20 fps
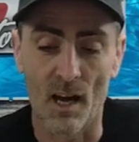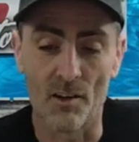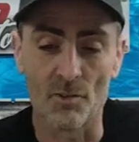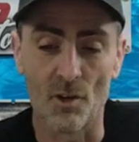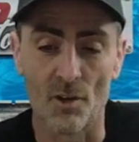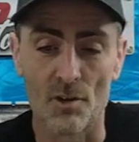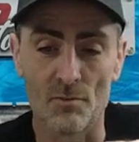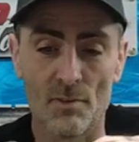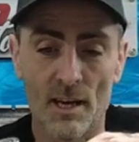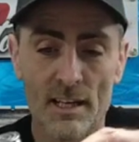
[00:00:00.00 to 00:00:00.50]

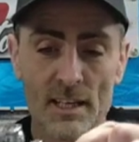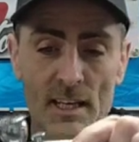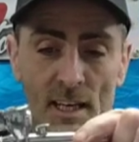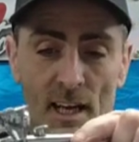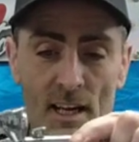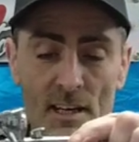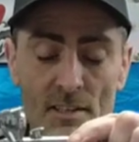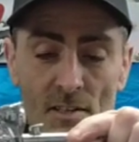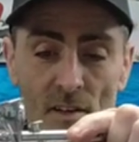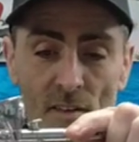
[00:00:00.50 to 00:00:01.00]
I've got the
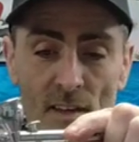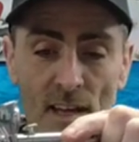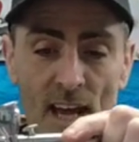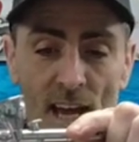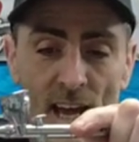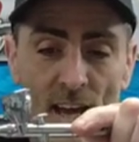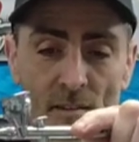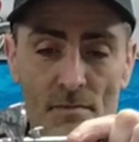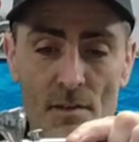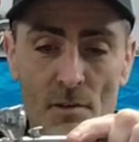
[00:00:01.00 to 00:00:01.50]
regulator,
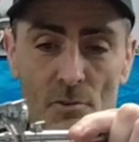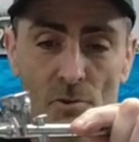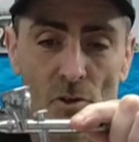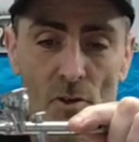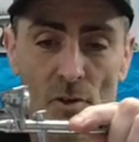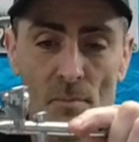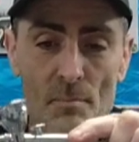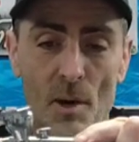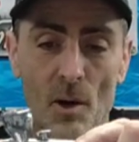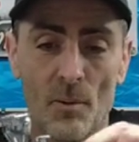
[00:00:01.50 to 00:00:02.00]
the air
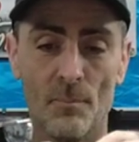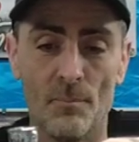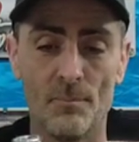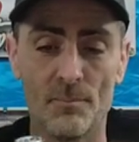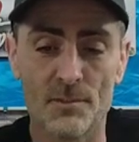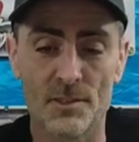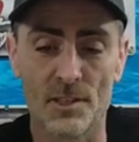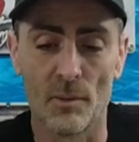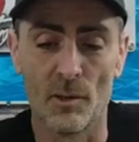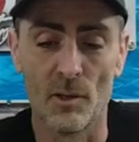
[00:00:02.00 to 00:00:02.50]
filter on the
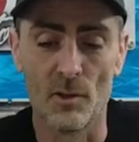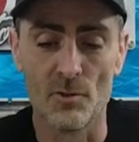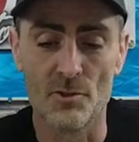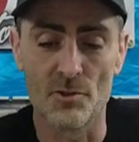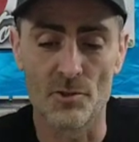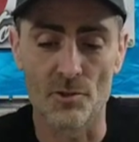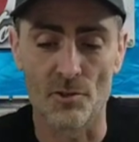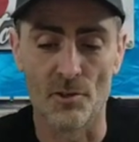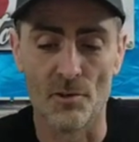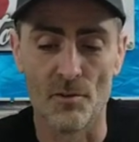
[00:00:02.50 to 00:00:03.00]
bottom, so we'll
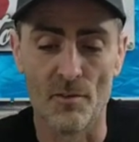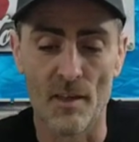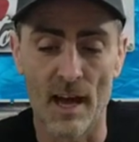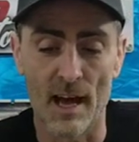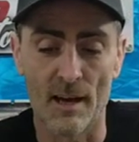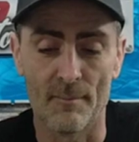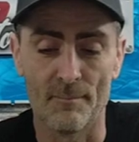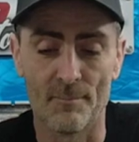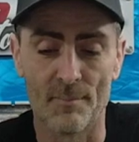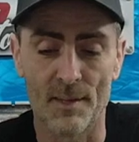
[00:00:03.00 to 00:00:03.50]
unscrew
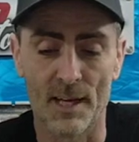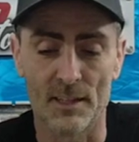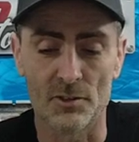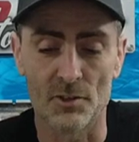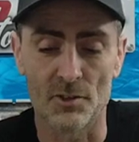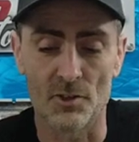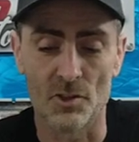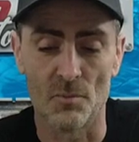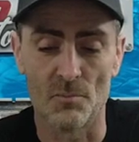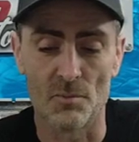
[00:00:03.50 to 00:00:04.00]
that.
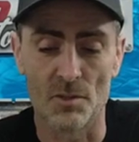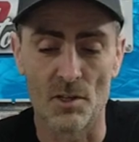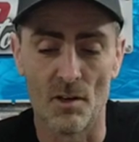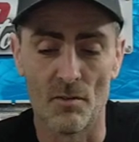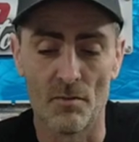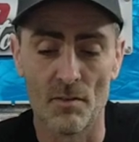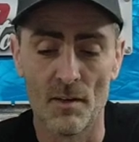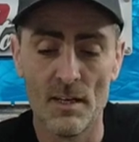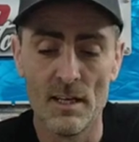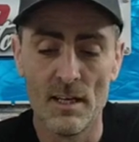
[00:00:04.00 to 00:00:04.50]
That just comes
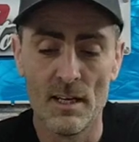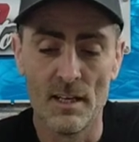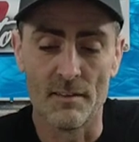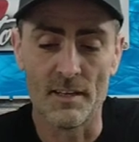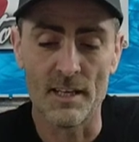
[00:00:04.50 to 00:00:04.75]
off.